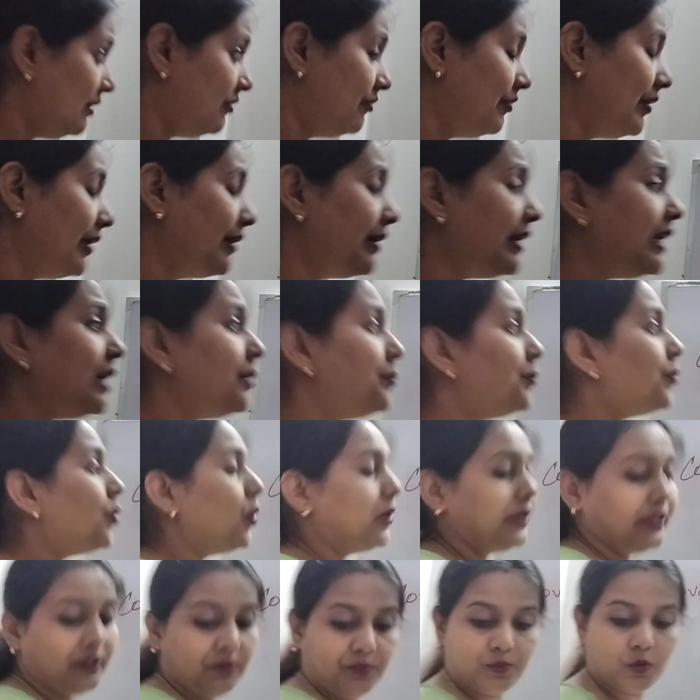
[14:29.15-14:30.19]
a very
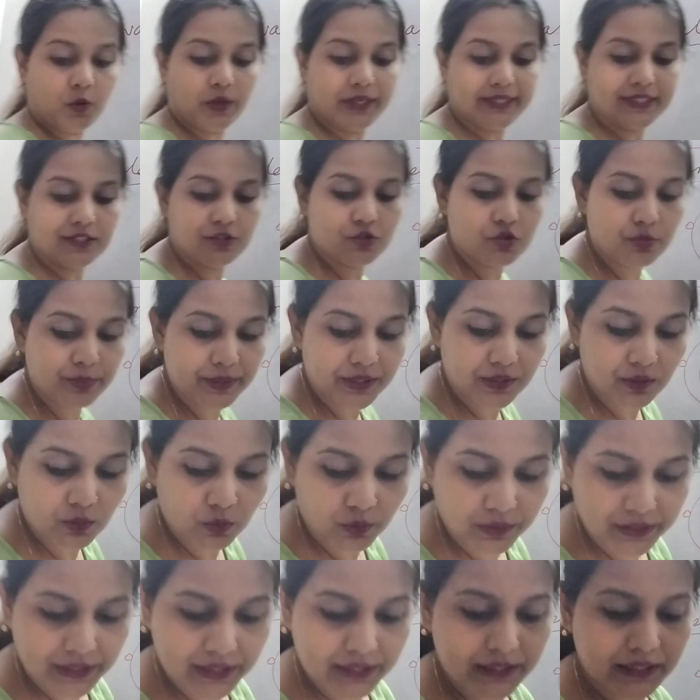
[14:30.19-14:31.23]
important point to be
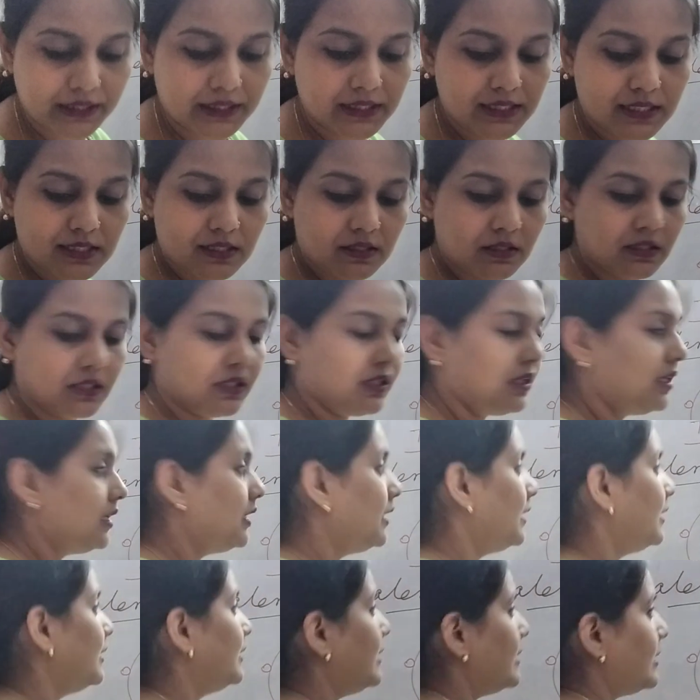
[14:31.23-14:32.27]
noted is,
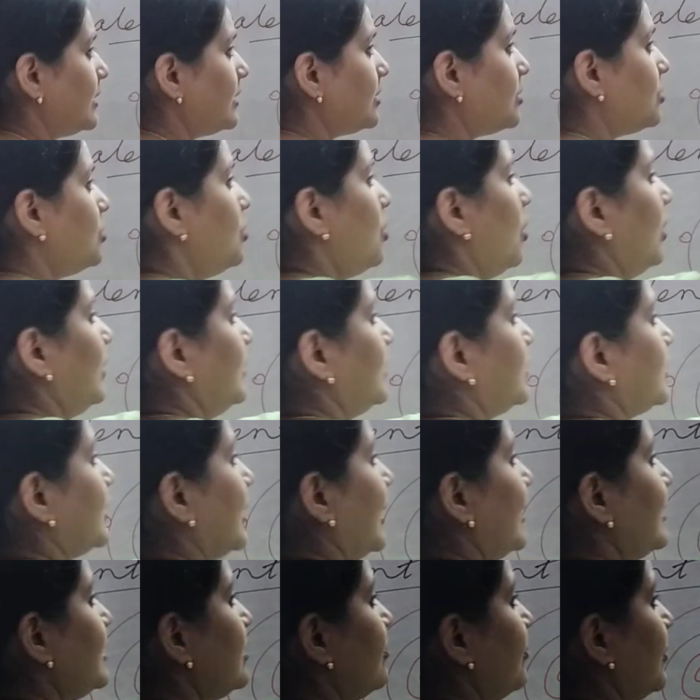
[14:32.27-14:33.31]
this is not
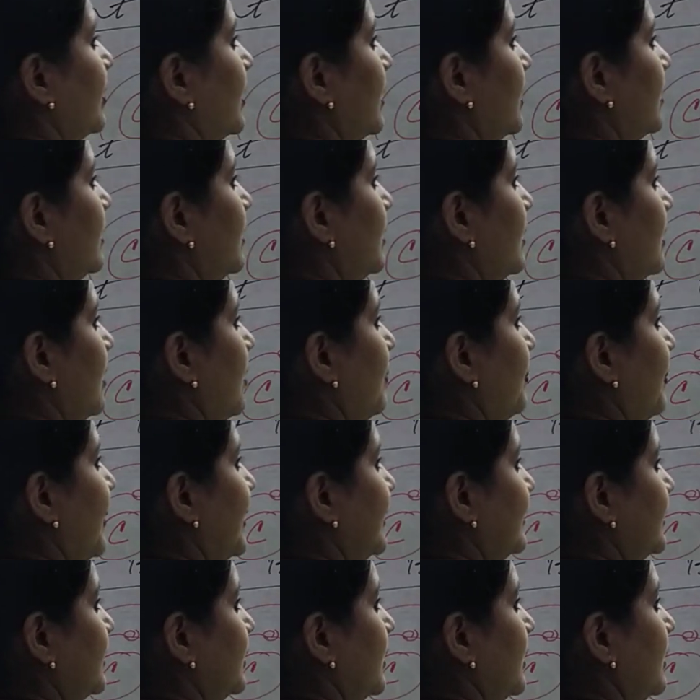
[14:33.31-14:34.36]
transfer
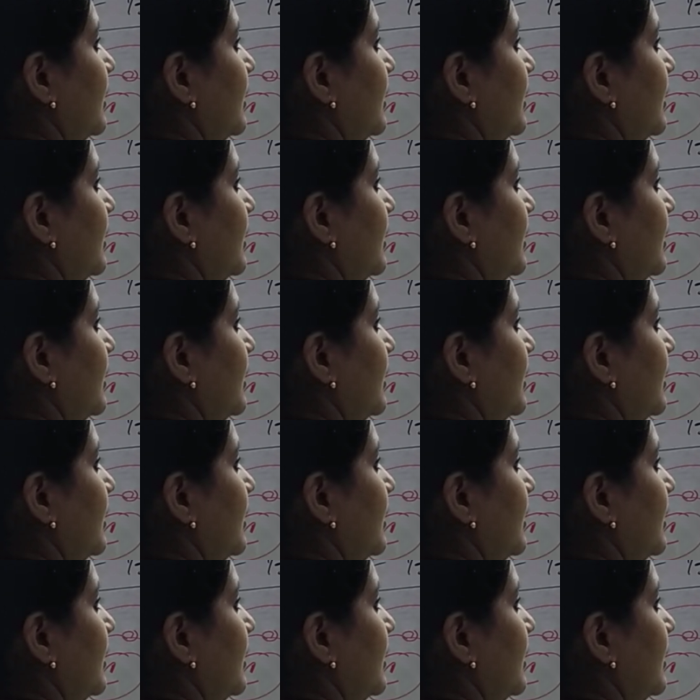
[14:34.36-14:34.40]
but